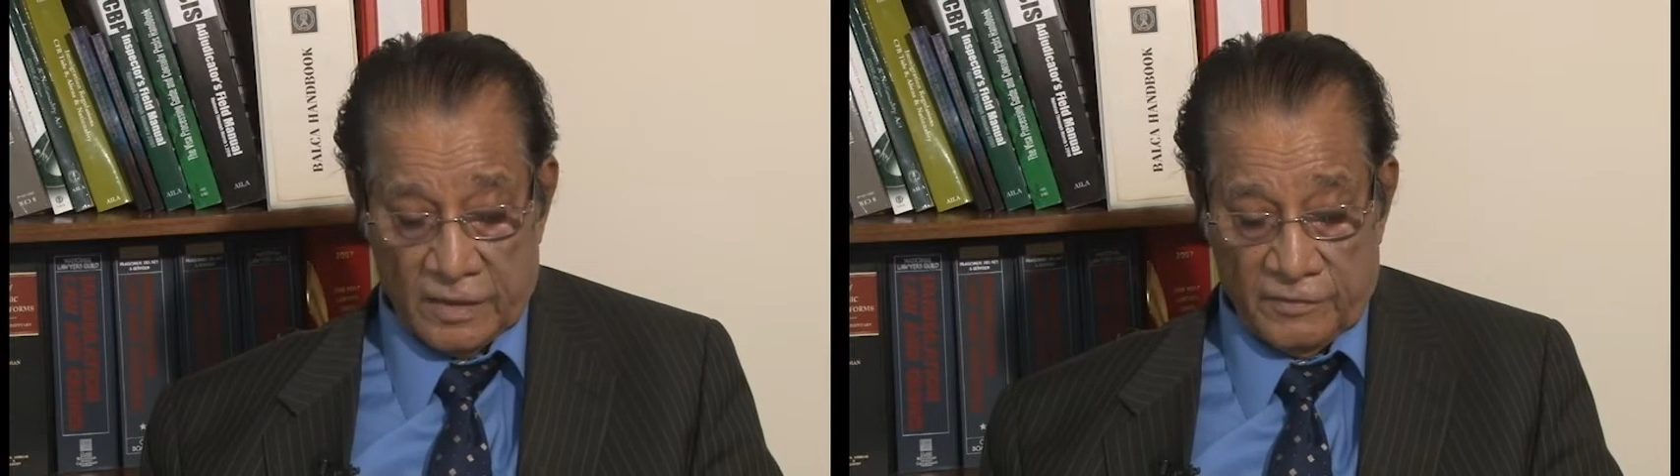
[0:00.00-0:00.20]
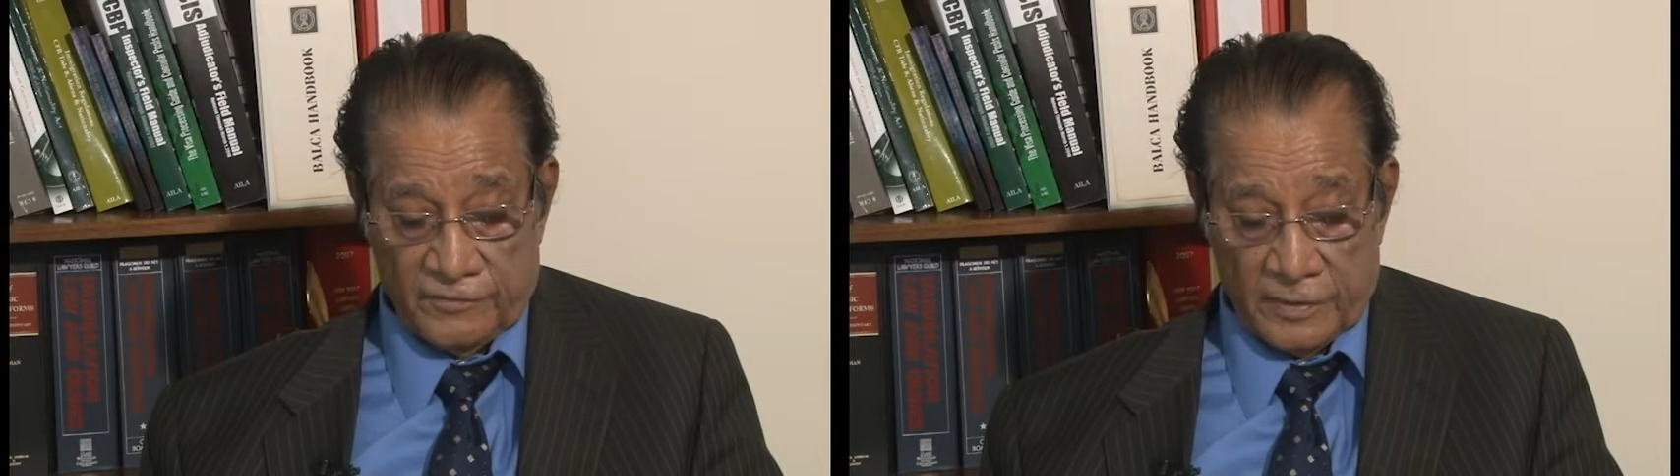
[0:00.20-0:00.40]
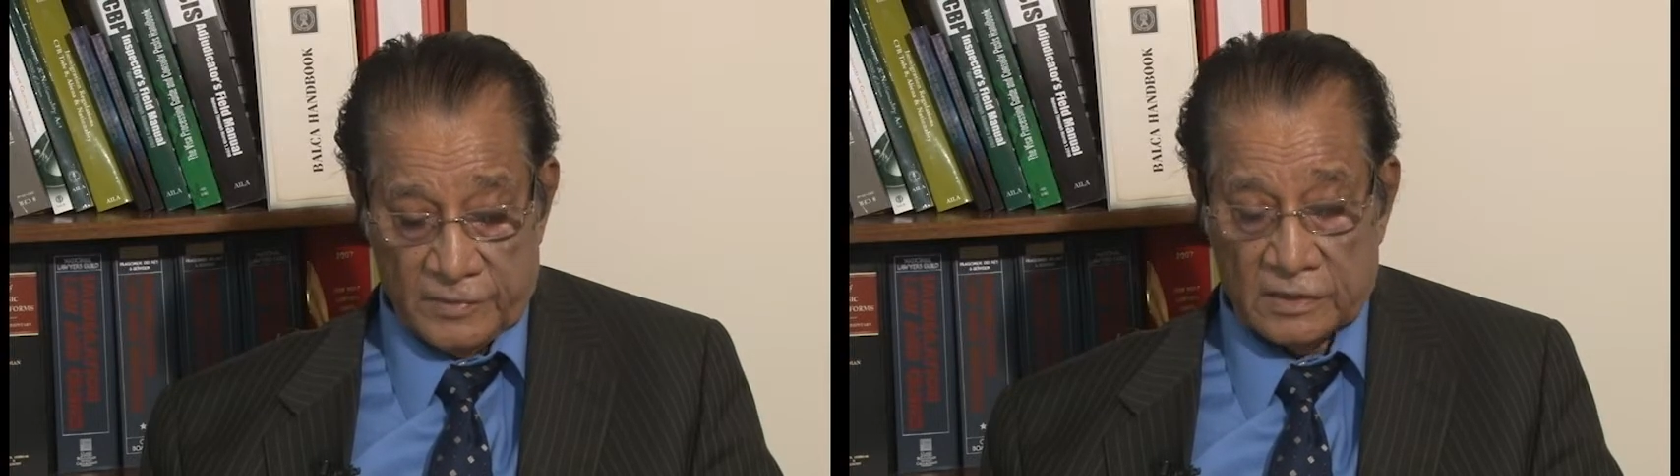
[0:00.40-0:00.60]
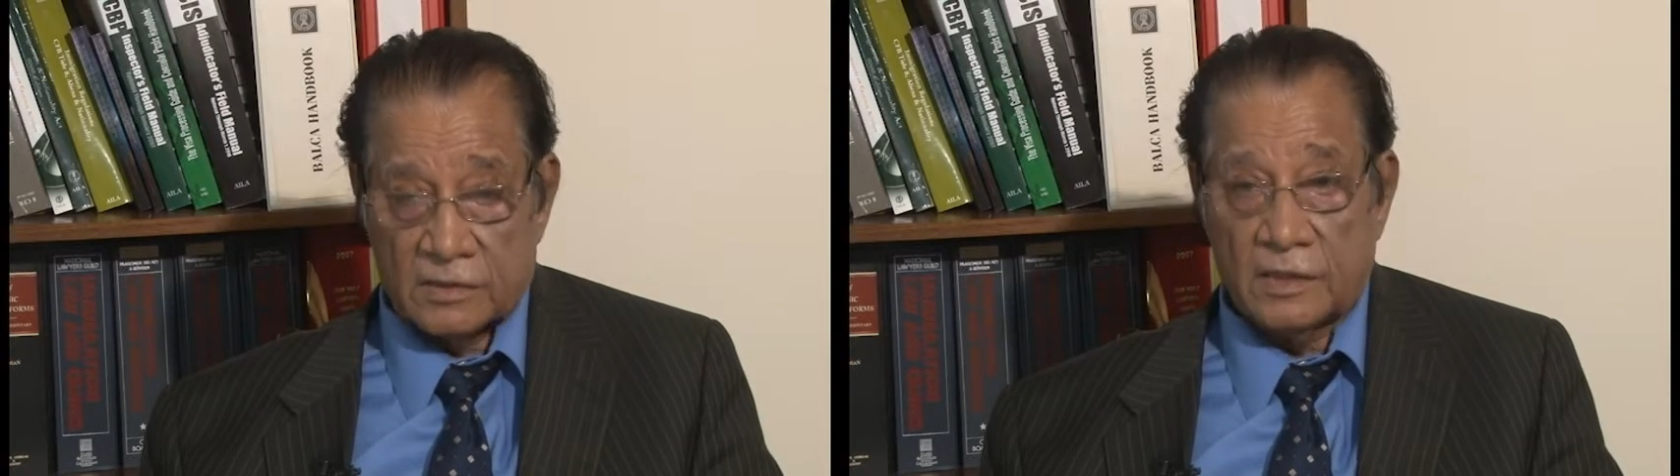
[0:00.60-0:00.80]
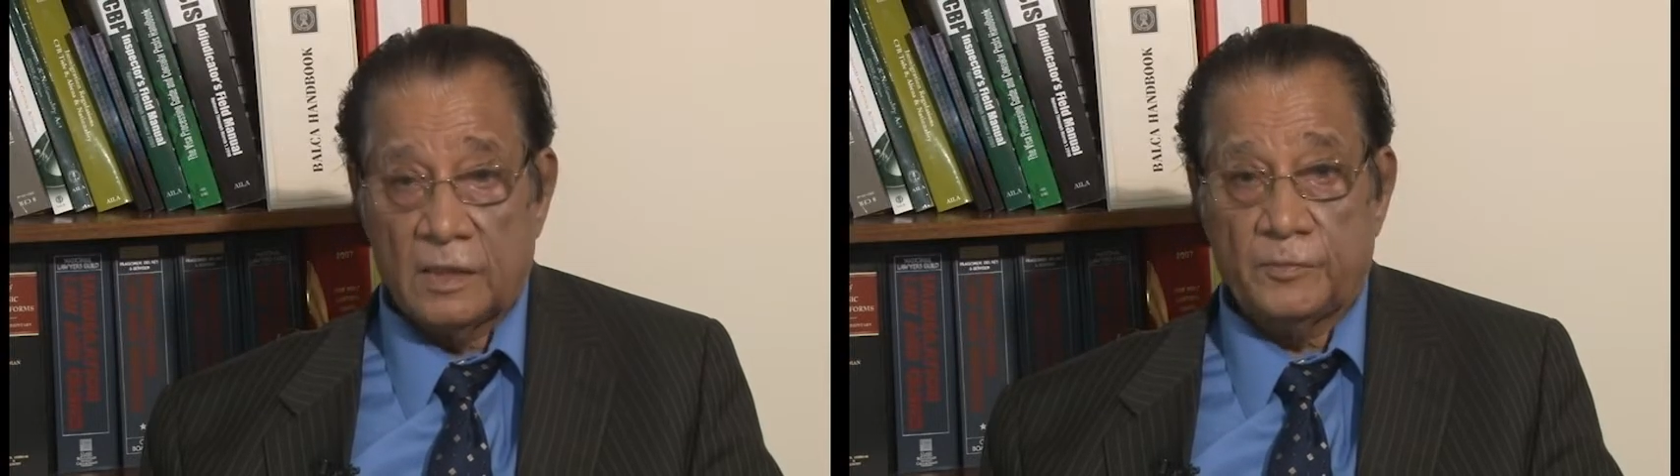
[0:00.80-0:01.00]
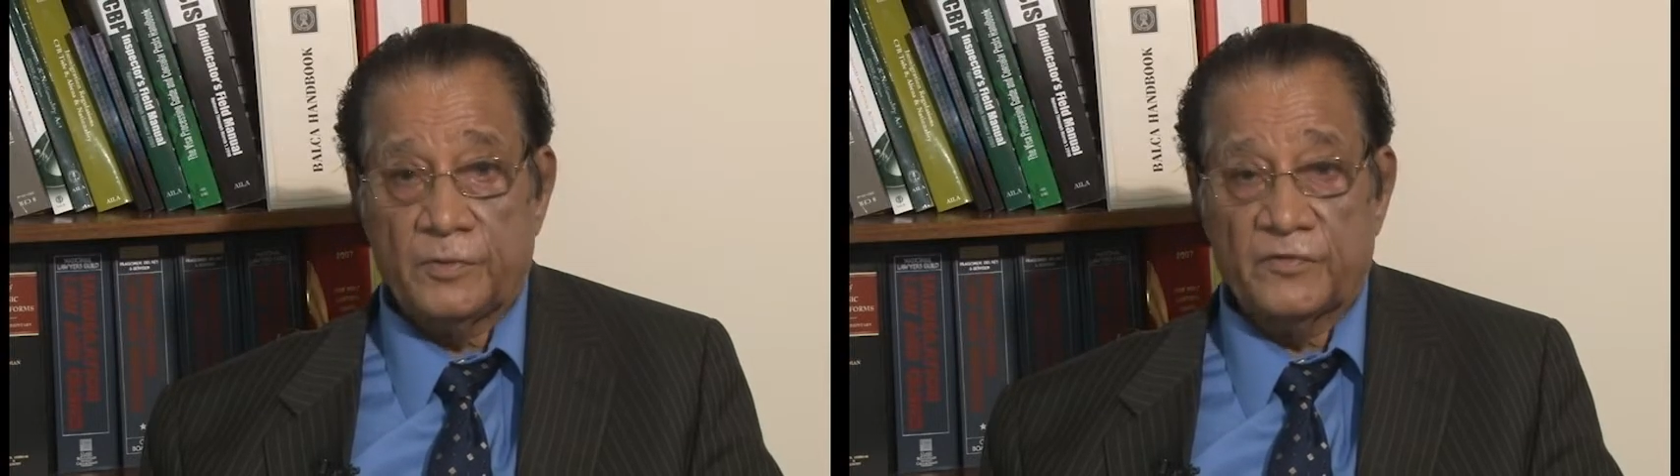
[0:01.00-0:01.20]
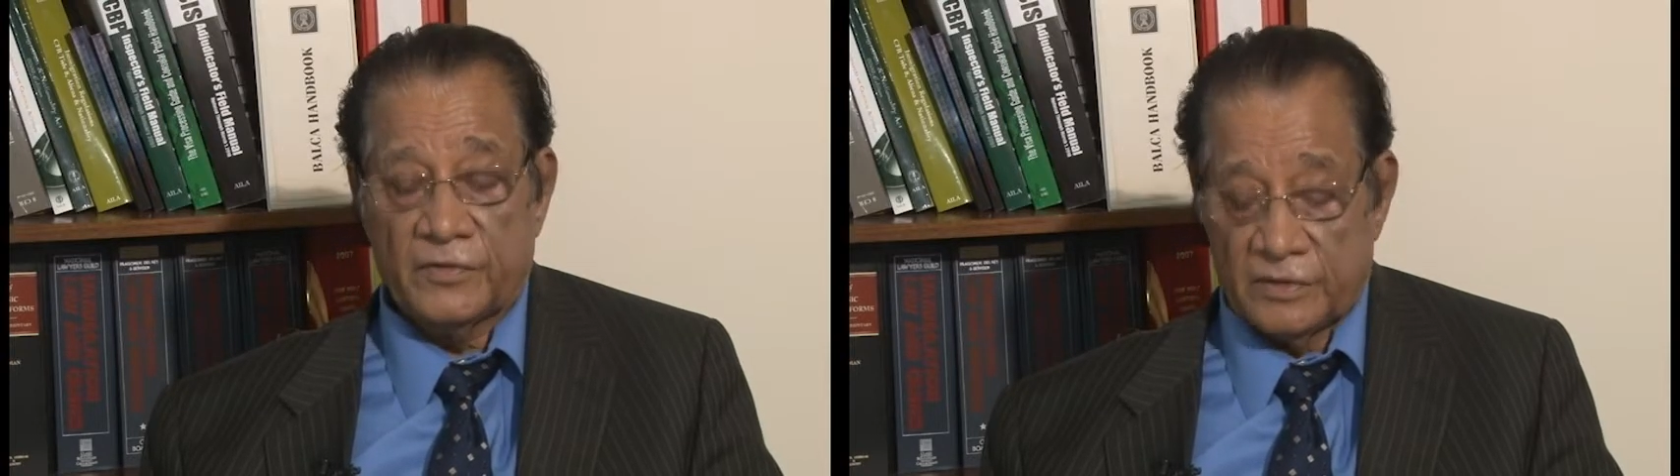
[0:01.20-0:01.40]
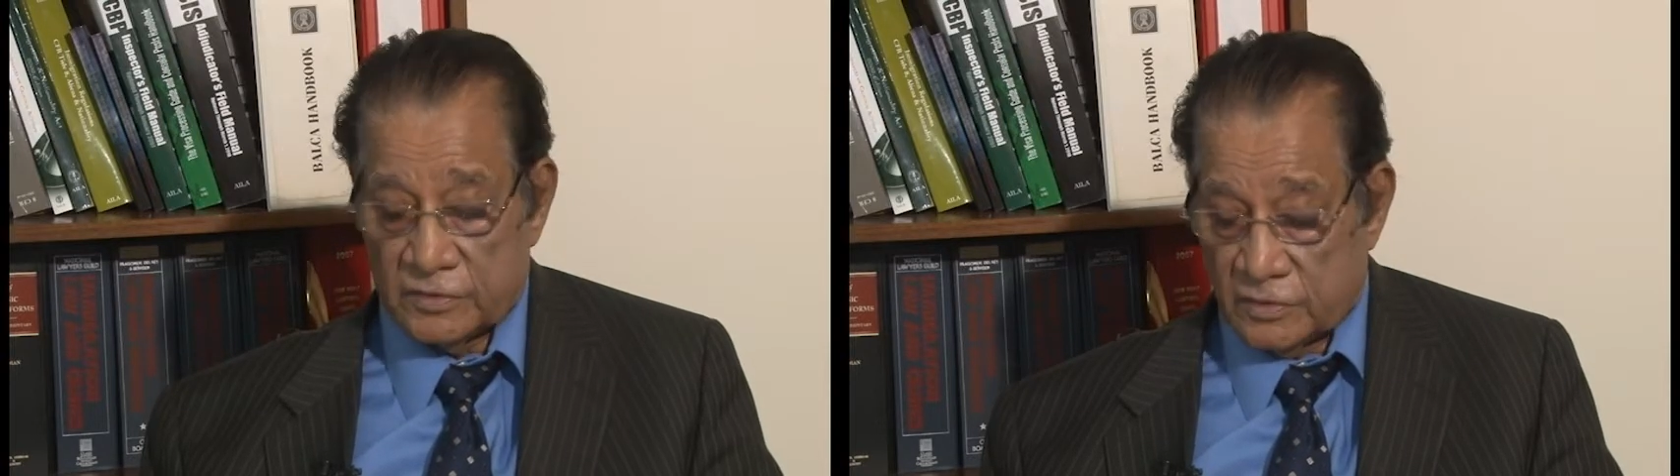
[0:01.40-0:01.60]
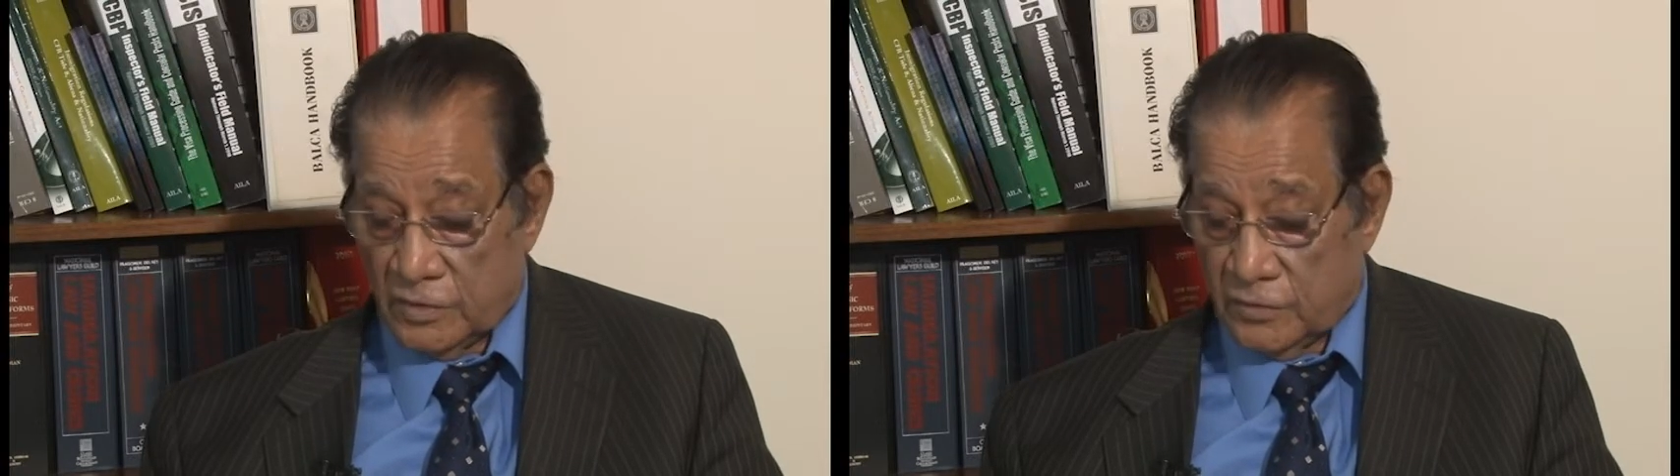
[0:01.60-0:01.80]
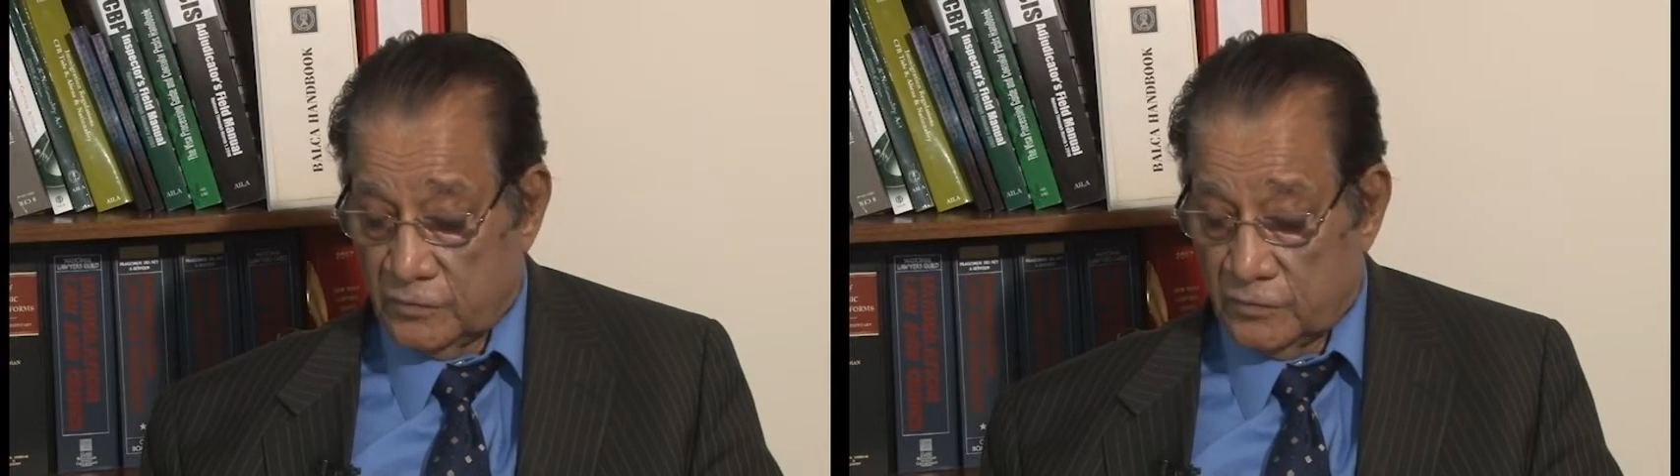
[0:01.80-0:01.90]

The family third preference